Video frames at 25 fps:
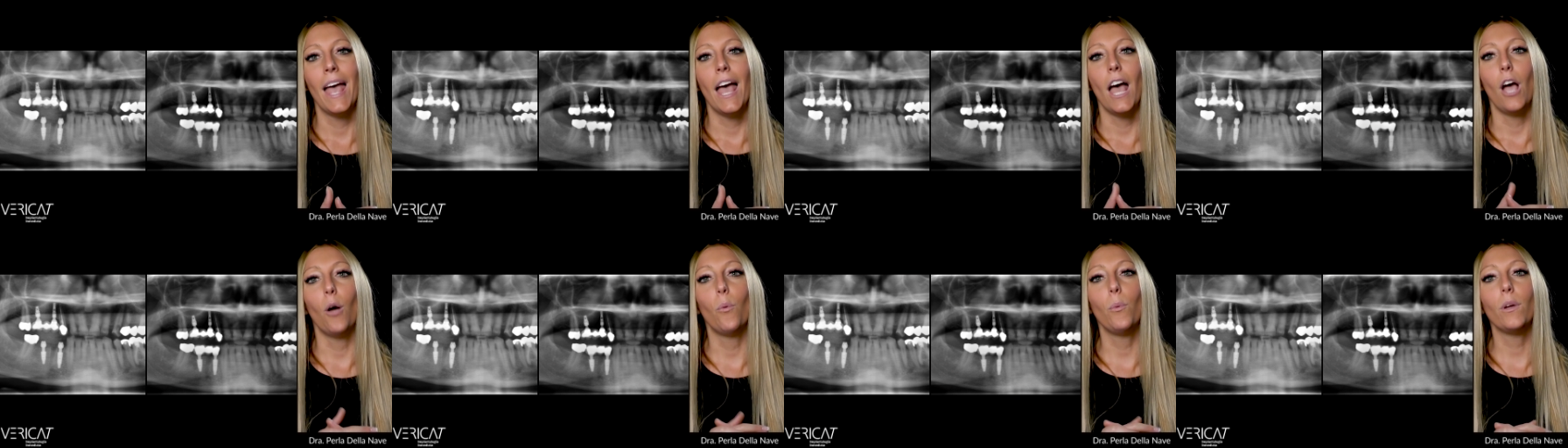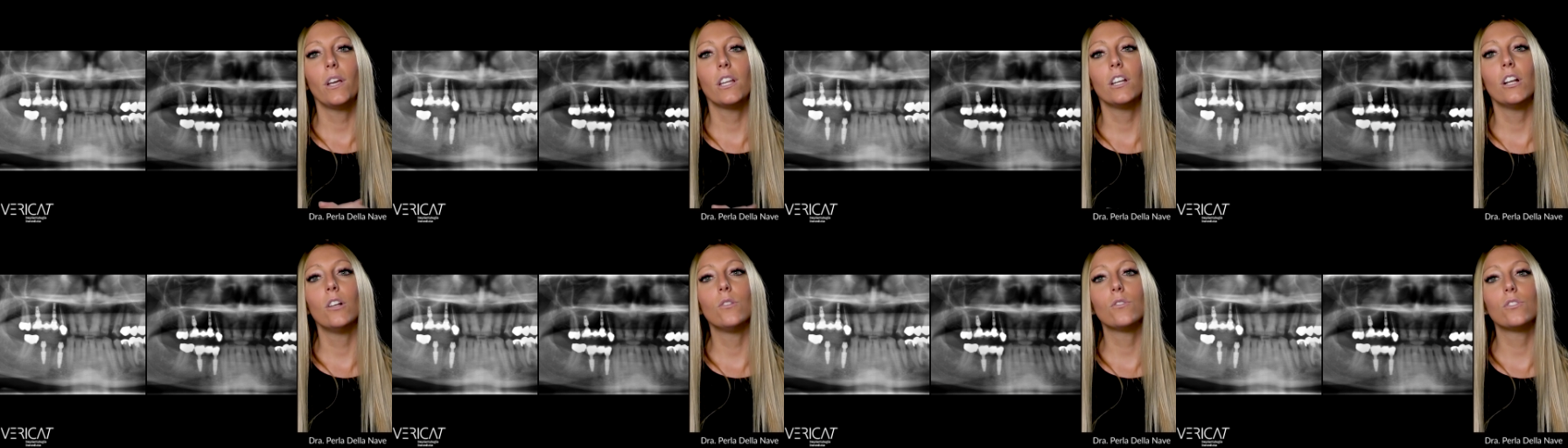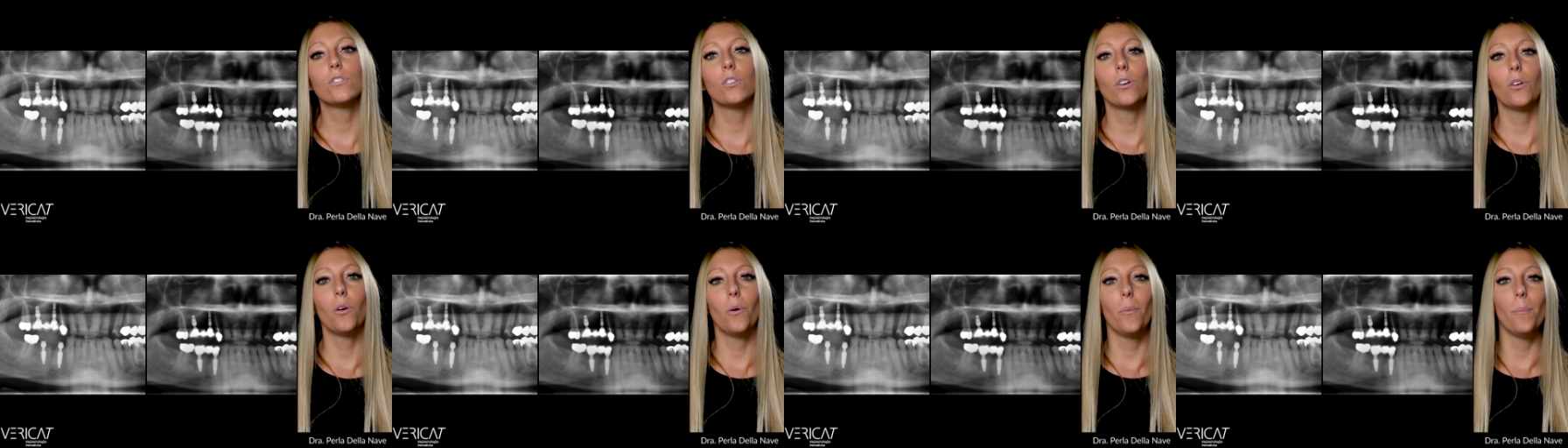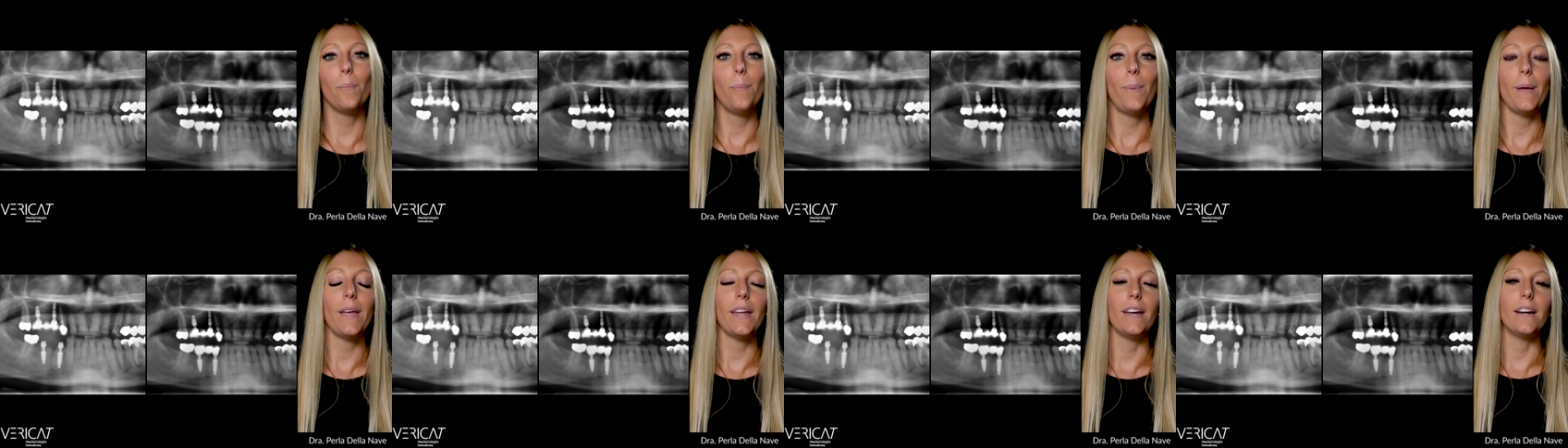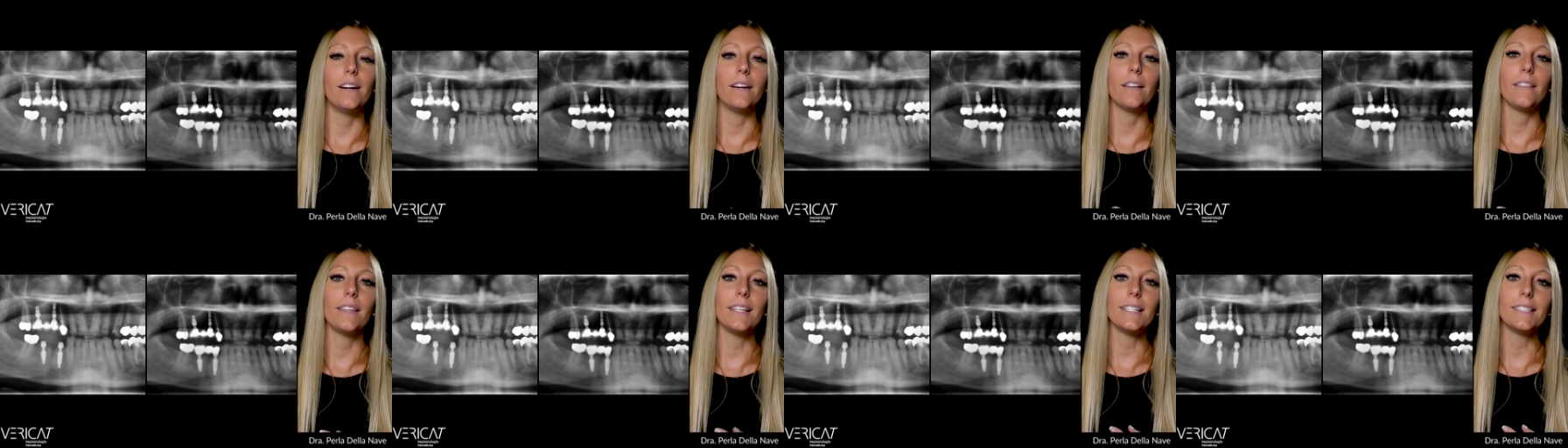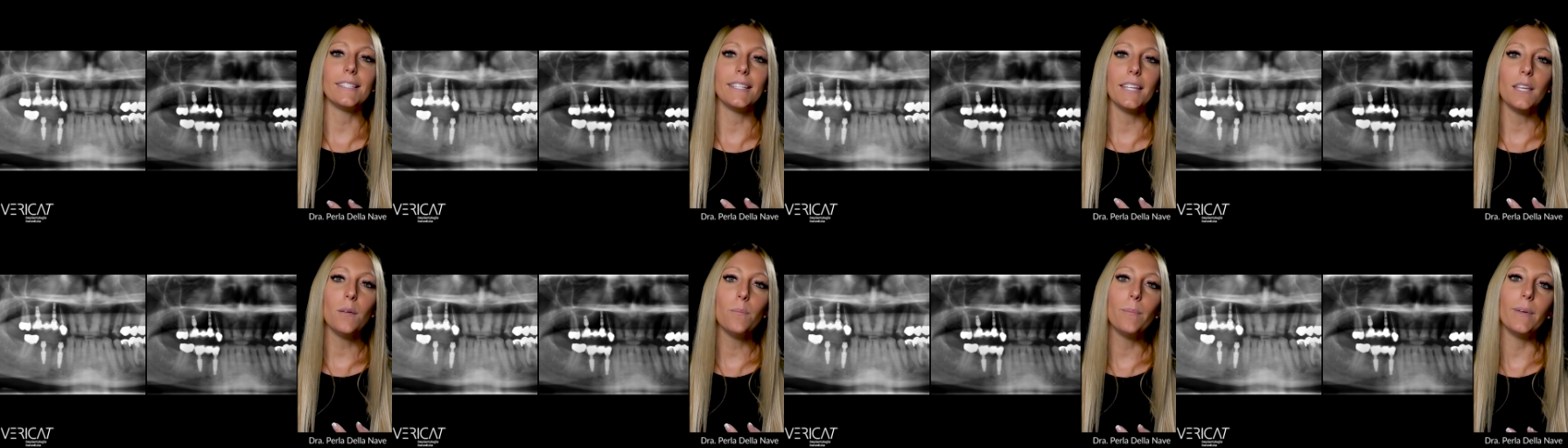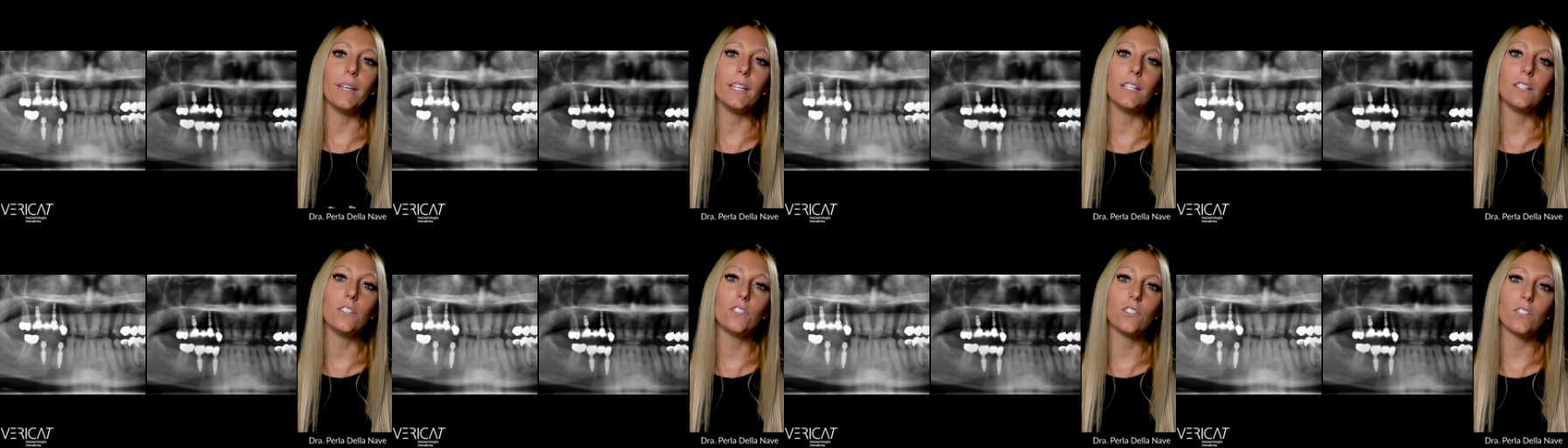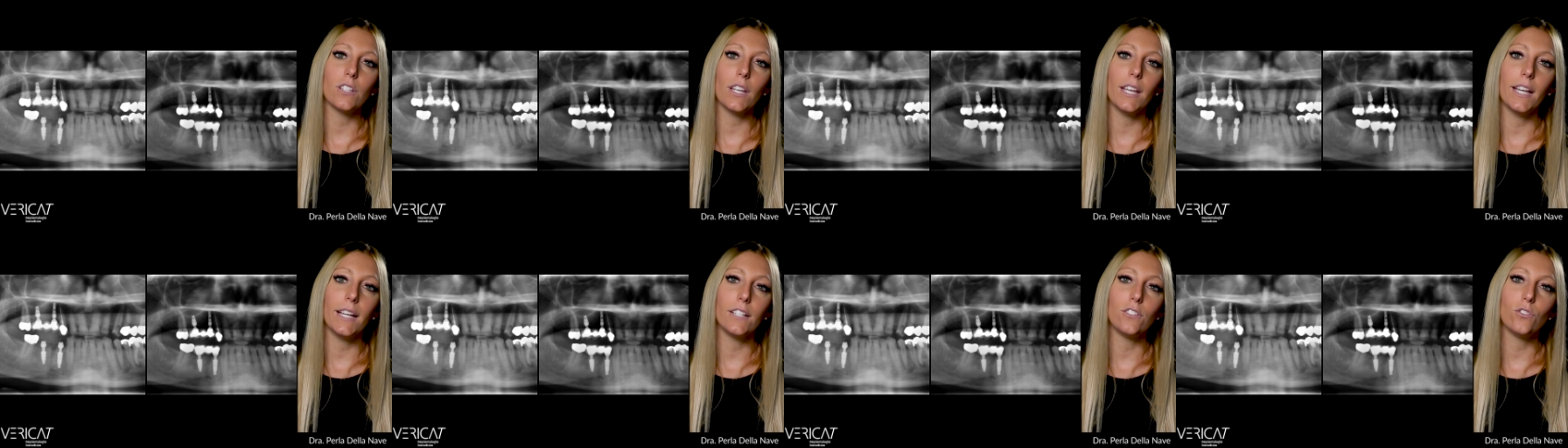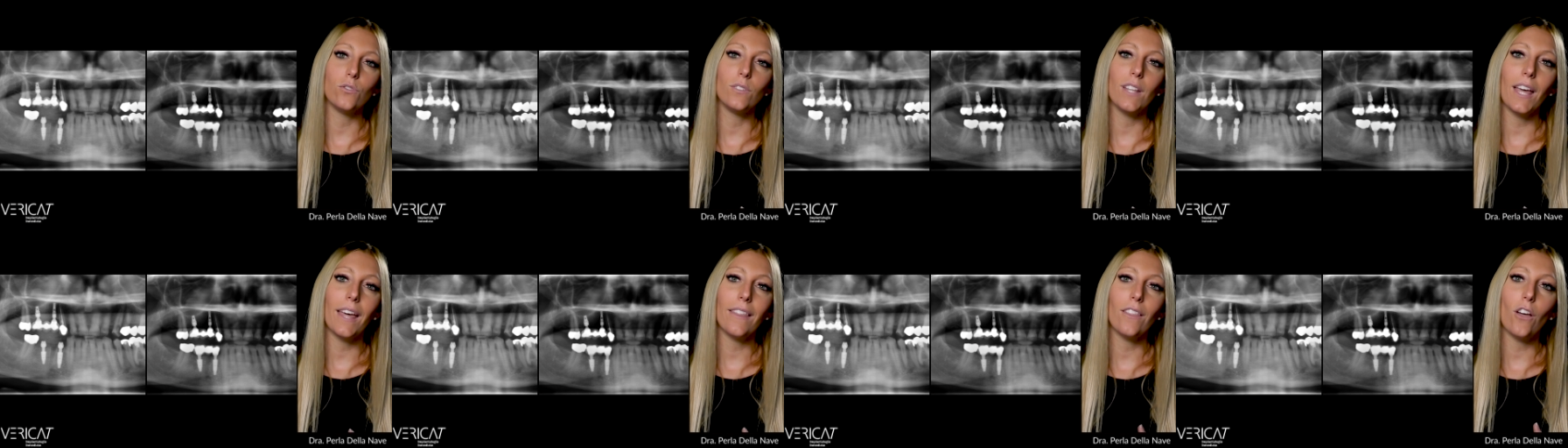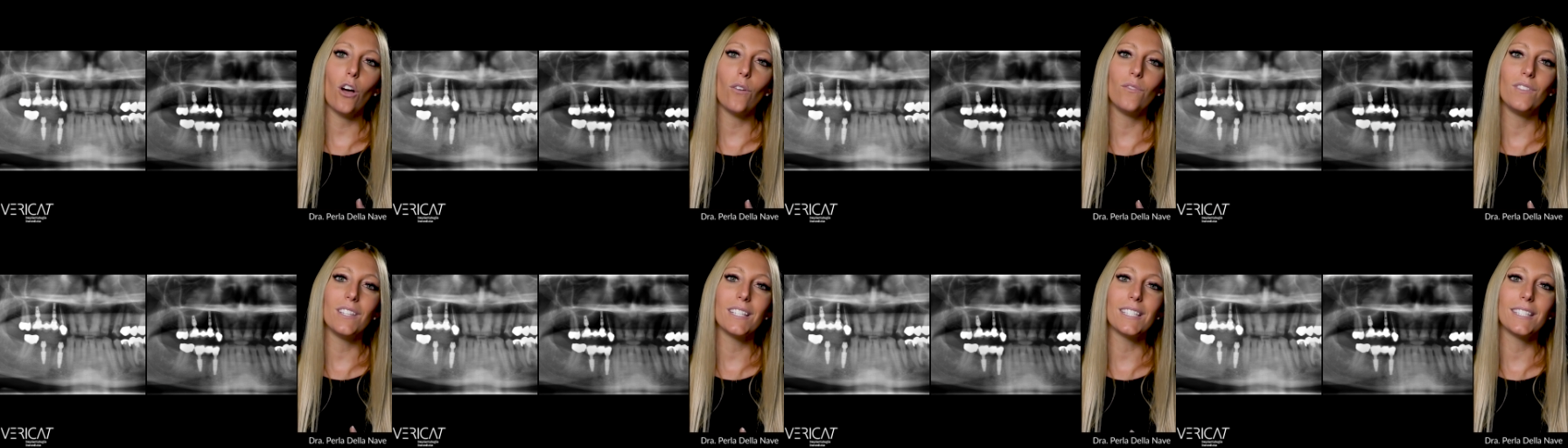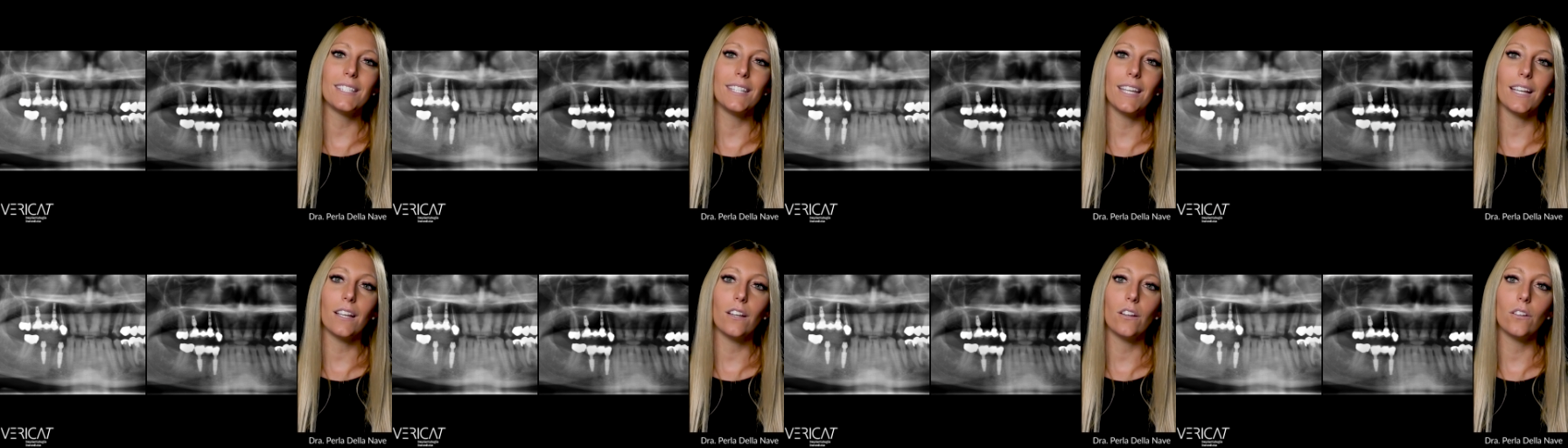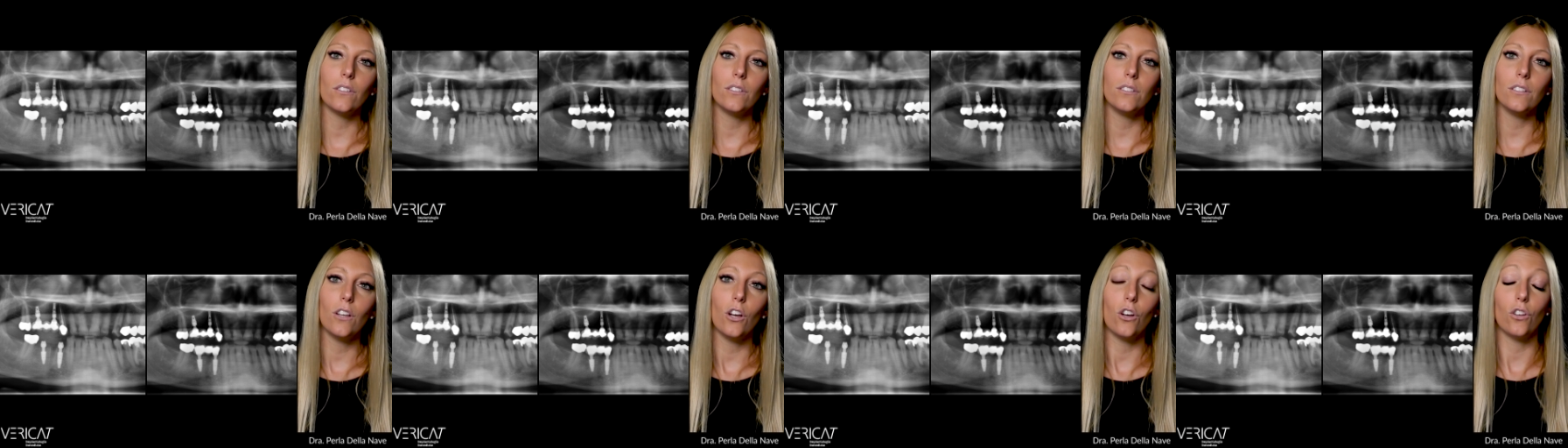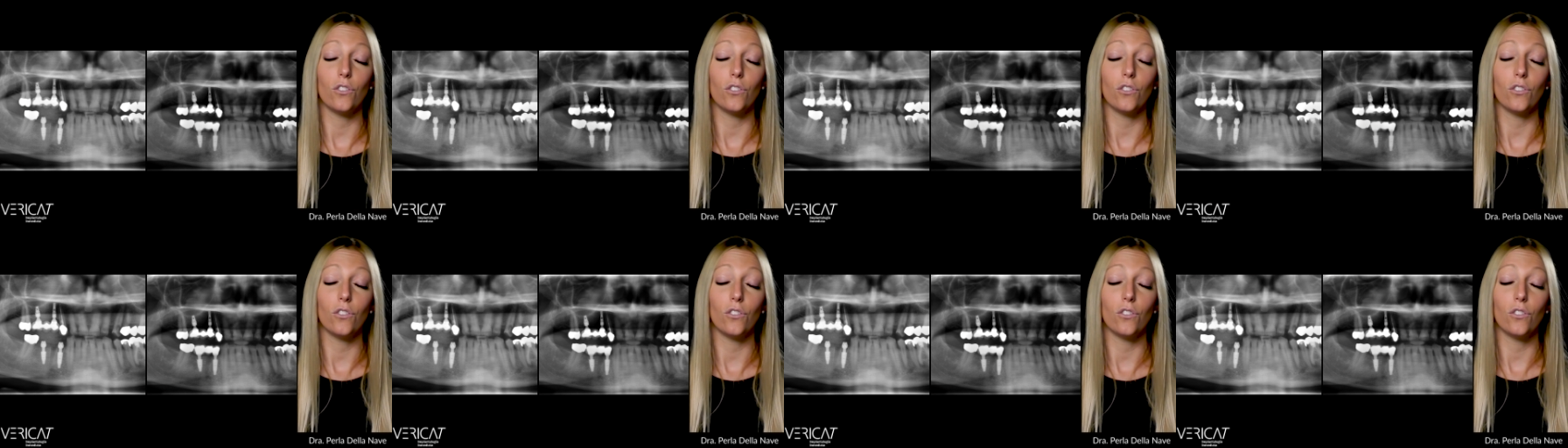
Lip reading: And we can also compare this image to that of the section